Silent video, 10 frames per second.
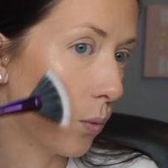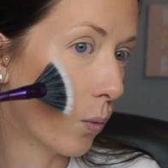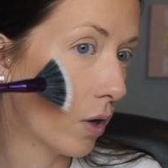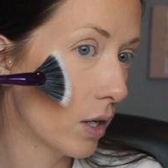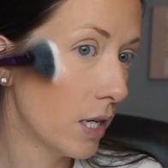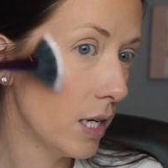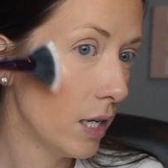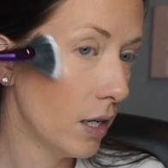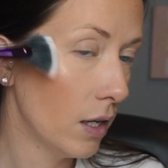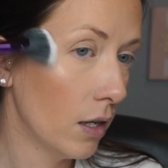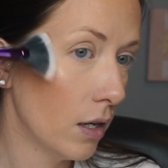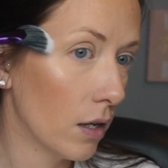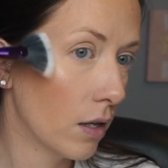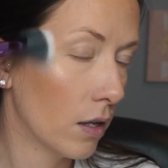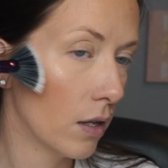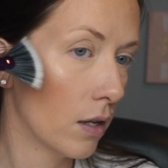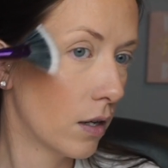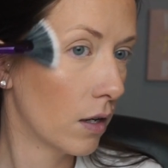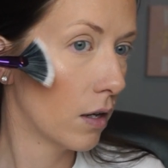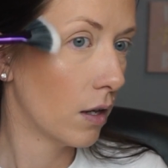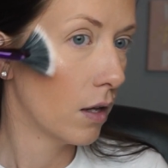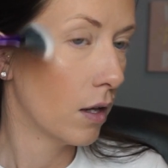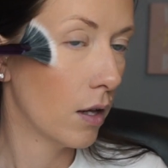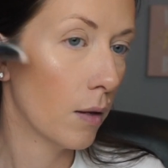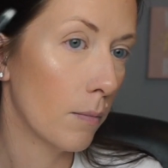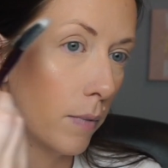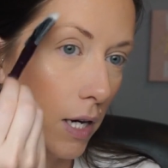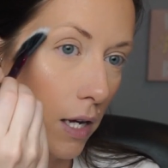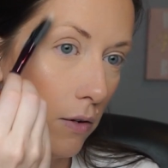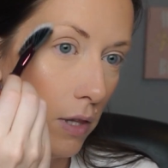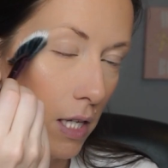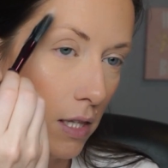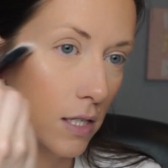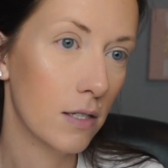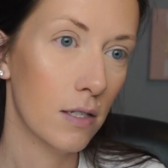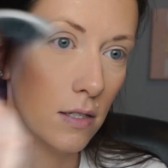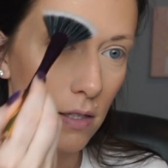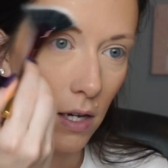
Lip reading: working, but I don't think this is,